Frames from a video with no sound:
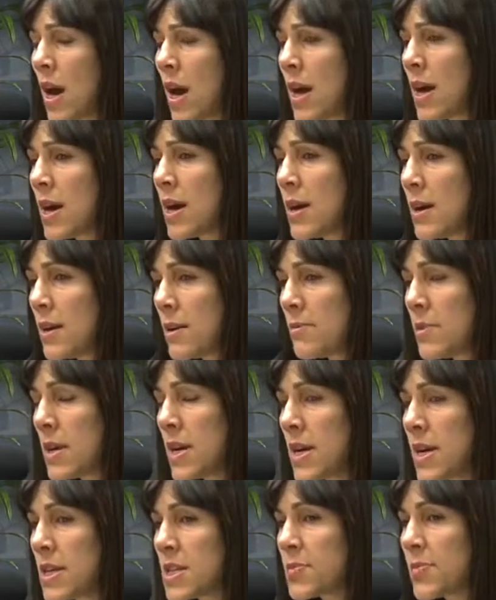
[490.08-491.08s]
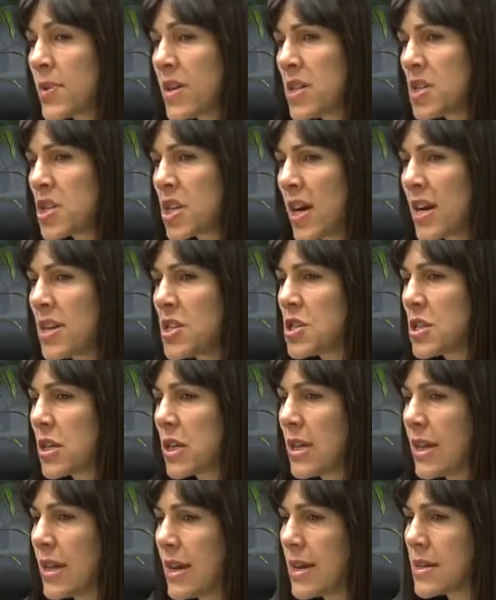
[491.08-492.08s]
It's been
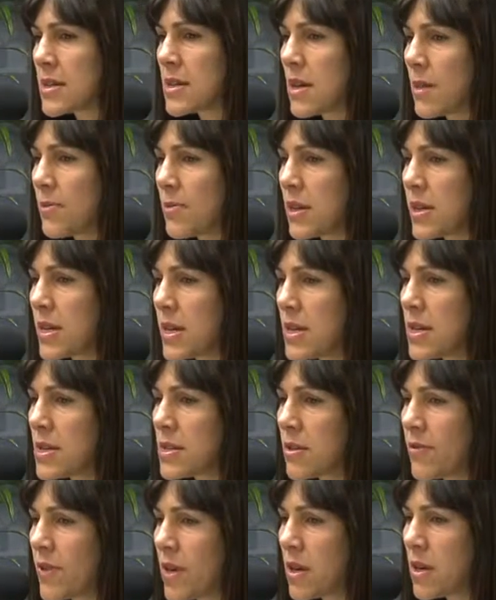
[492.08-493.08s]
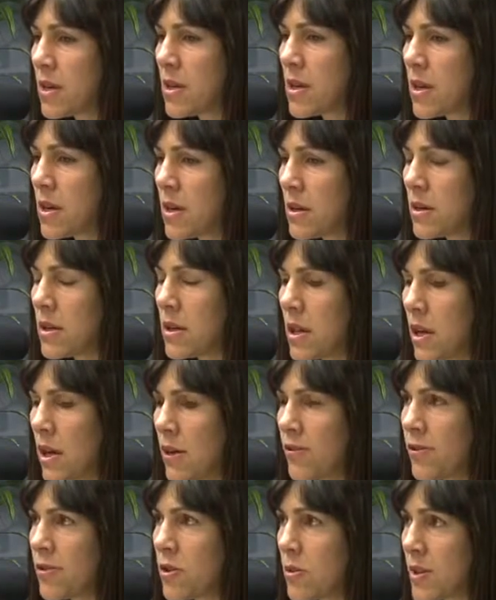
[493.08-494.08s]
changing in the last couple of years. I've had
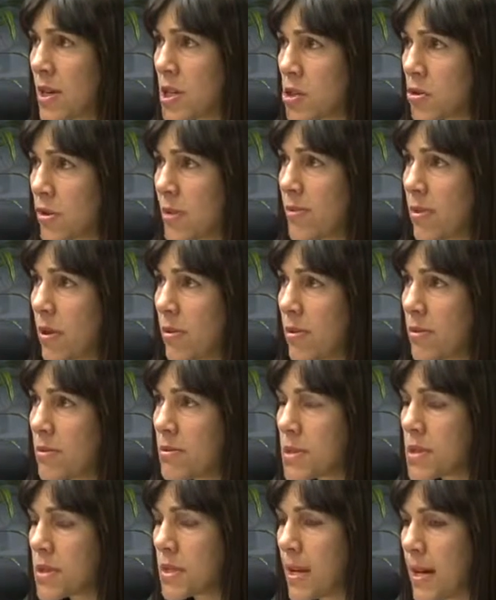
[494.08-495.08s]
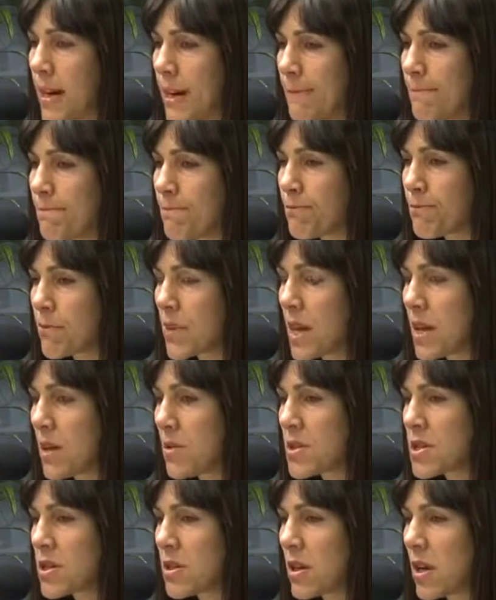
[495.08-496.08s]
a few injury problems, and
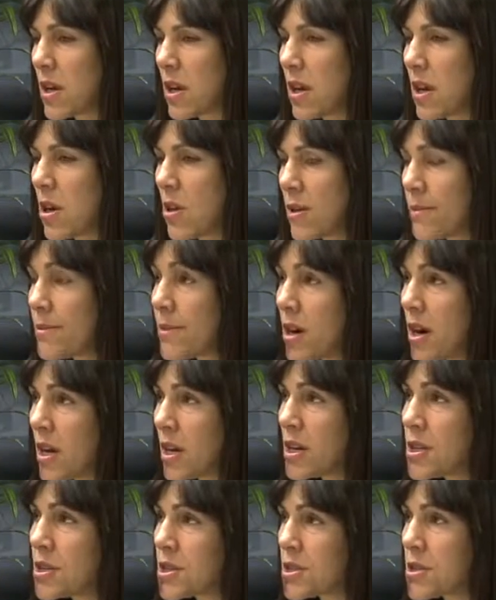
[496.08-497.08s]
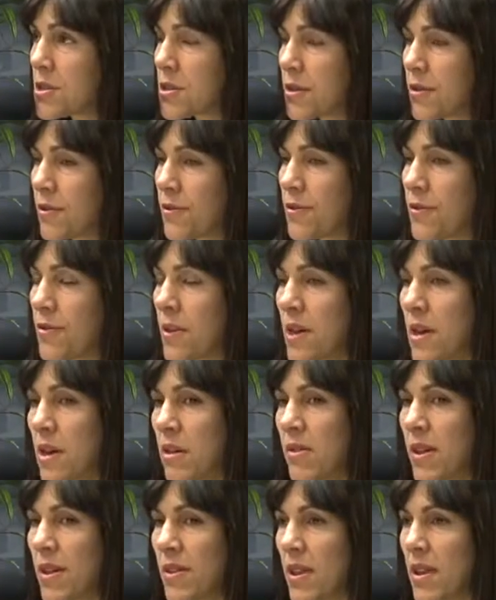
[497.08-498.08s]
I was doing a lot of mileage, sort of
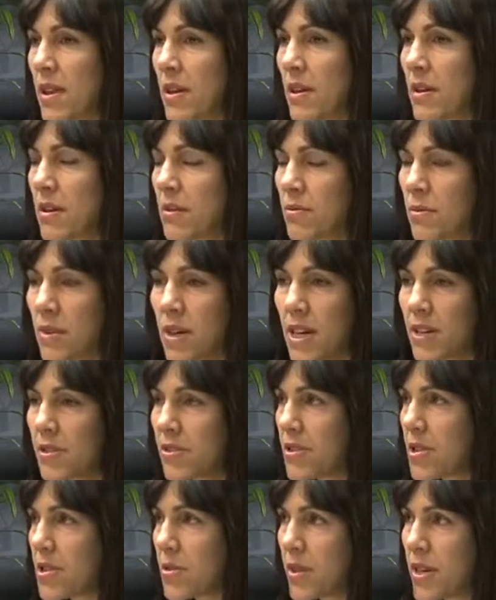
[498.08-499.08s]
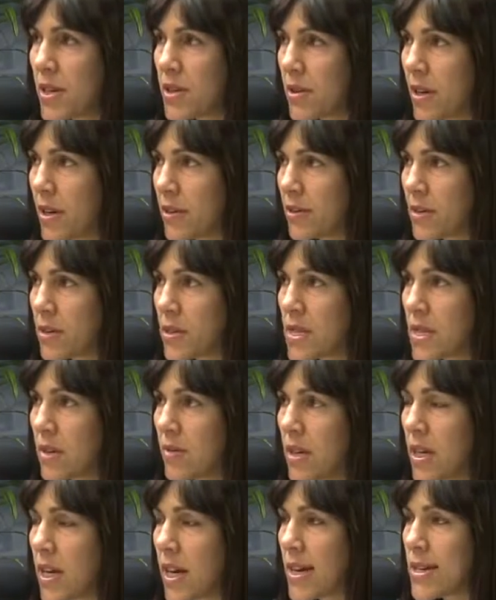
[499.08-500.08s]
around the 120 to
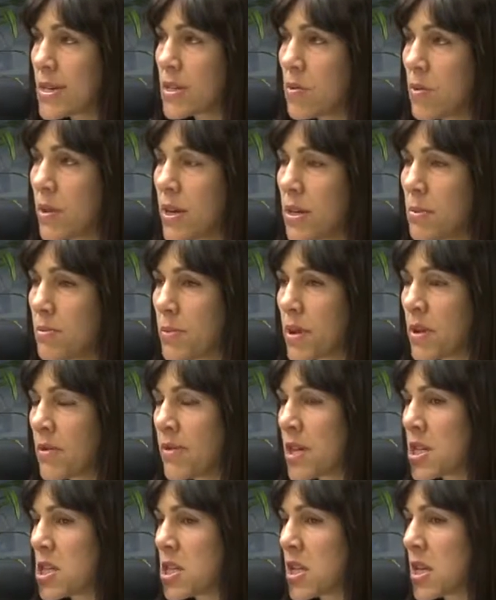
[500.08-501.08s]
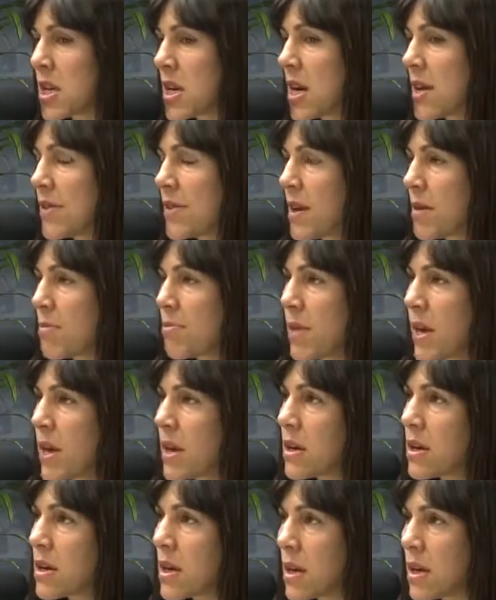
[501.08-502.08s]
170 k's a week, but I've actually cut that back